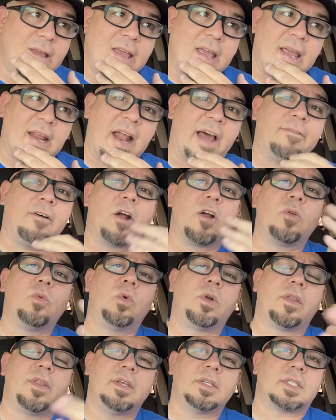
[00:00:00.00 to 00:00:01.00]
And I've heard
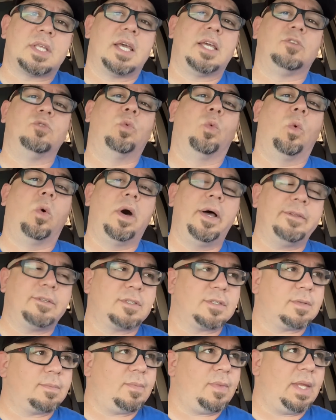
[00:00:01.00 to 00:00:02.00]
one of these things
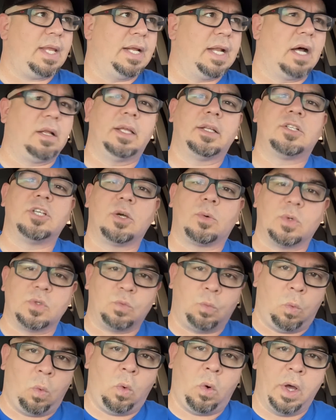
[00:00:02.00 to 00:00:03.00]
once, and all it took was
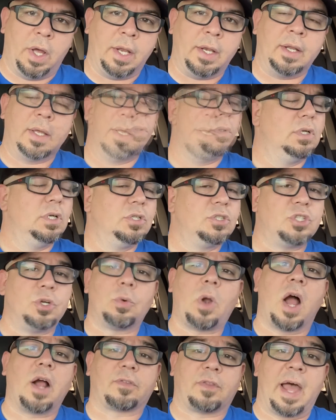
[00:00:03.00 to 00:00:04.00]
one to
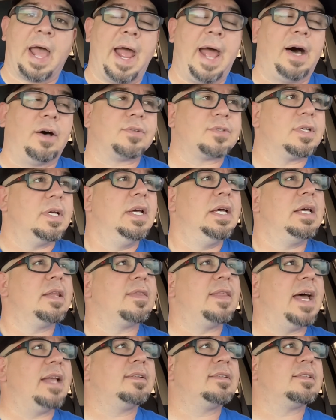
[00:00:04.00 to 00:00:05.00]
rock the house.
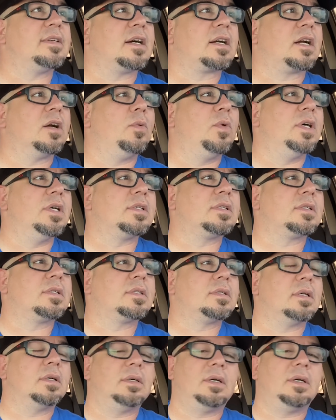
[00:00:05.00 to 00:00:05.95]
That sucker was,